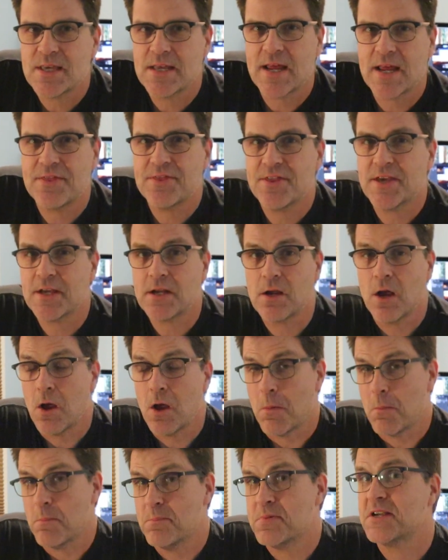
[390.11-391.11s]
and I think
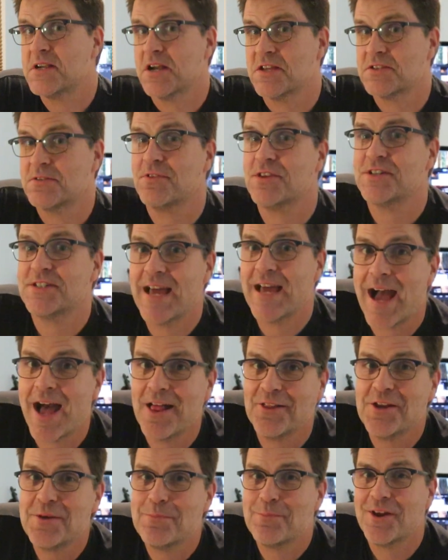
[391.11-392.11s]
because of the
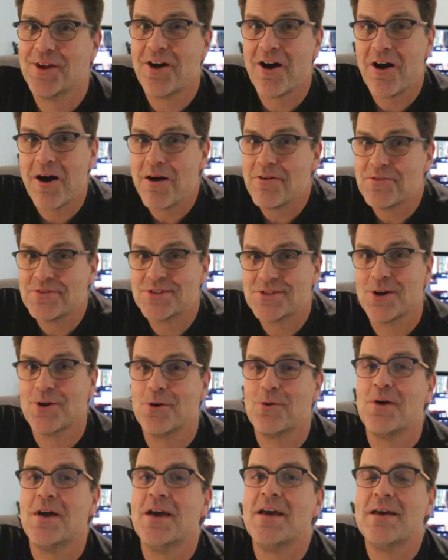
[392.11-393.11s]
talent, but
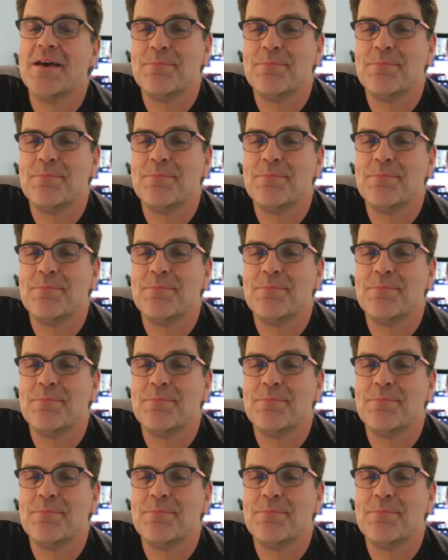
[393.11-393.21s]
also